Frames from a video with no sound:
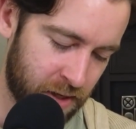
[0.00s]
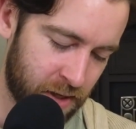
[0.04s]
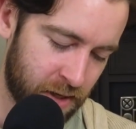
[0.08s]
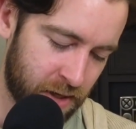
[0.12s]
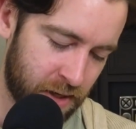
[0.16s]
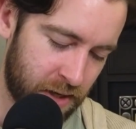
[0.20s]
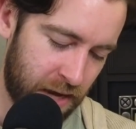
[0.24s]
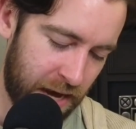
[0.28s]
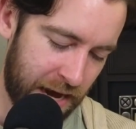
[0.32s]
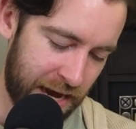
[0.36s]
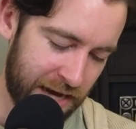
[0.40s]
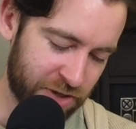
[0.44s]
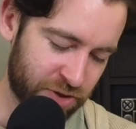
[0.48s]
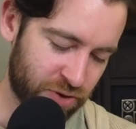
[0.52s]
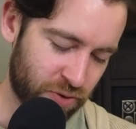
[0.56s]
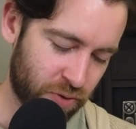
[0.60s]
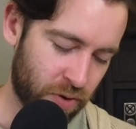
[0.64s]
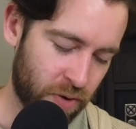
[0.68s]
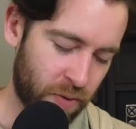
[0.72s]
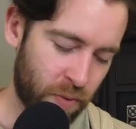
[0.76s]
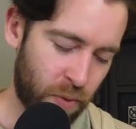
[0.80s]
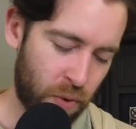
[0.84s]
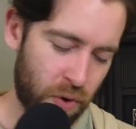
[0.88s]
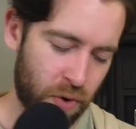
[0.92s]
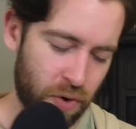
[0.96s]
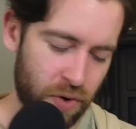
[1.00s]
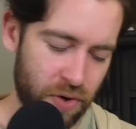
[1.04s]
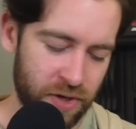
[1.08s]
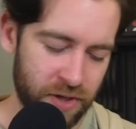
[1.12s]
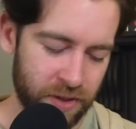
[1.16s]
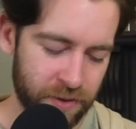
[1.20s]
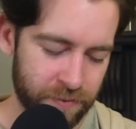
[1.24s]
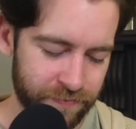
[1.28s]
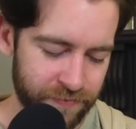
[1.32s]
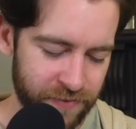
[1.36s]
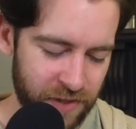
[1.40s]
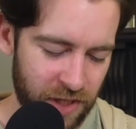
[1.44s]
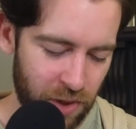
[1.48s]
As a
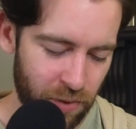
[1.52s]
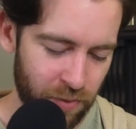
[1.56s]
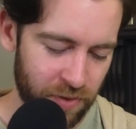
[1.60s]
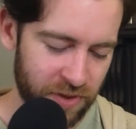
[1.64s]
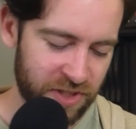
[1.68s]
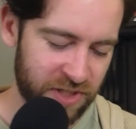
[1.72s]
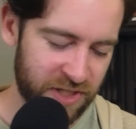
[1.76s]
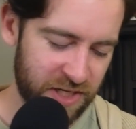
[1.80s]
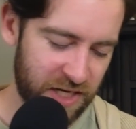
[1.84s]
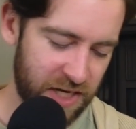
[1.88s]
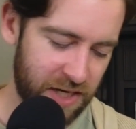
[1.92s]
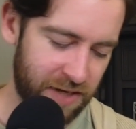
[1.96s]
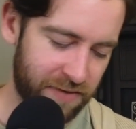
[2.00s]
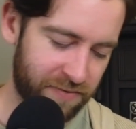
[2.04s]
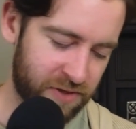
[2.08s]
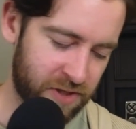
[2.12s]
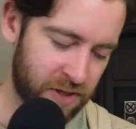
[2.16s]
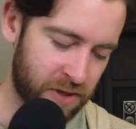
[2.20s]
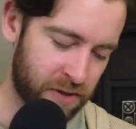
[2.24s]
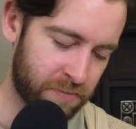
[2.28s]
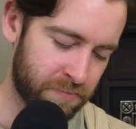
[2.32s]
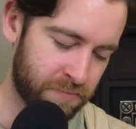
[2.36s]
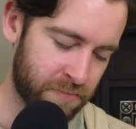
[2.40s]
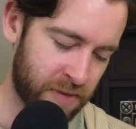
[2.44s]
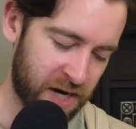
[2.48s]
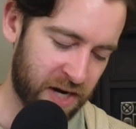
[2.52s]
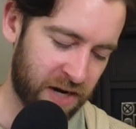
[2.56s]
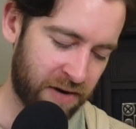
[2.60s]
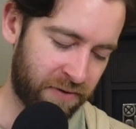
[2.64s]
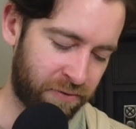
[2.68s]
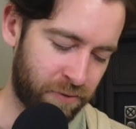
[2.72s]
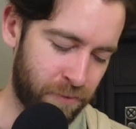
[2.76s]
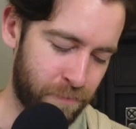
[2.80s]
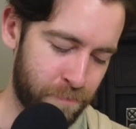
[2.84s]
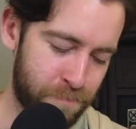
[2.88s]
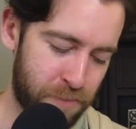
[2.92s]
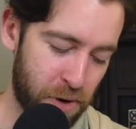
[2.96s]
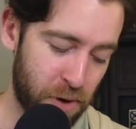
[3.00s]
reward, he received money
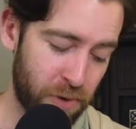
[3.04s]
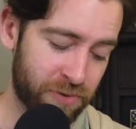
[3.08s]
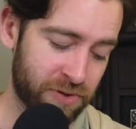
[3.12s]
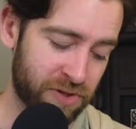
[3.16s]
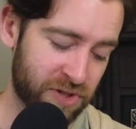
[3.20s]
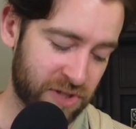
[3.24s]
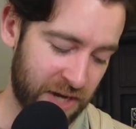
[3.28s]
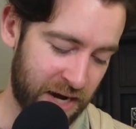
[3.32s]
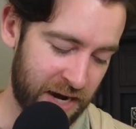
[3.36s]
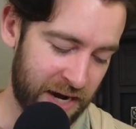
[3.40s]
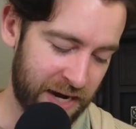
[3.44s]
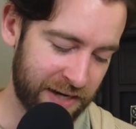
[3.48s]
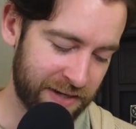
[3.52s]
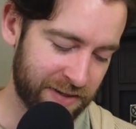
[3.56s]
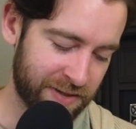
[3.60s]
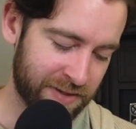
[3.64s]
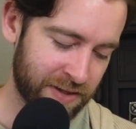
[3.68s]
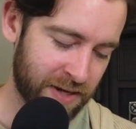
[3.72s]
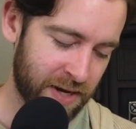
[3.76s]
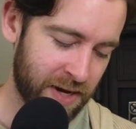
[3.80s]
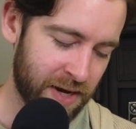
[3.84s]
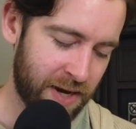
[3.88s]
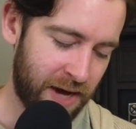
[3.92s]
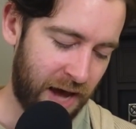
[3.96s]
from both sides